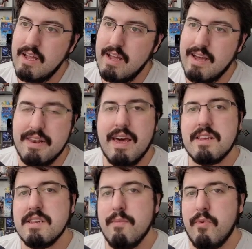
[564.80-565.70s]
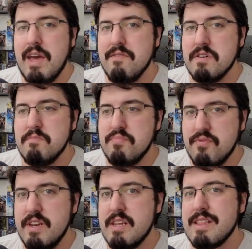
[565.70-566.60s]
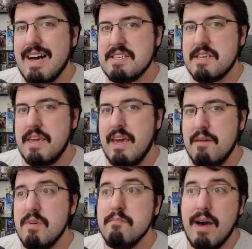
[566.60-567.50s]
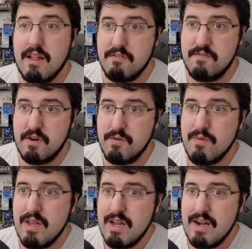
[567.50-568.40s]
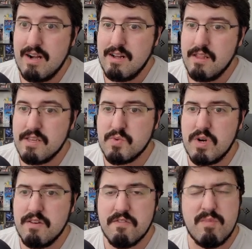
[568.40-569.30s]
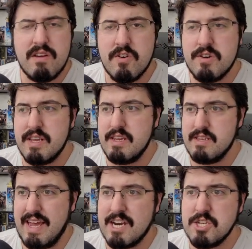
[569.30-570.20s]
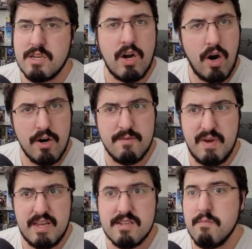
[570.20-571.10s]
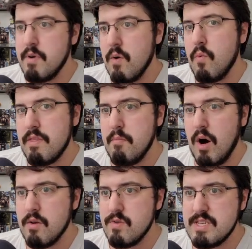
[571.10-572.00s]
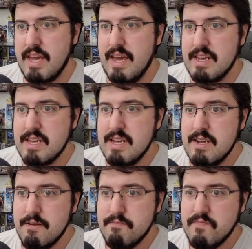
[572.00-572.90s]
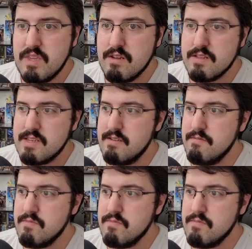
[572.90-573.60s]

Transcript: And next up, we have a pretty classic game, Malifaux. This one, from what I've heard, is actually card-based, but with models. And, yeah, let's see.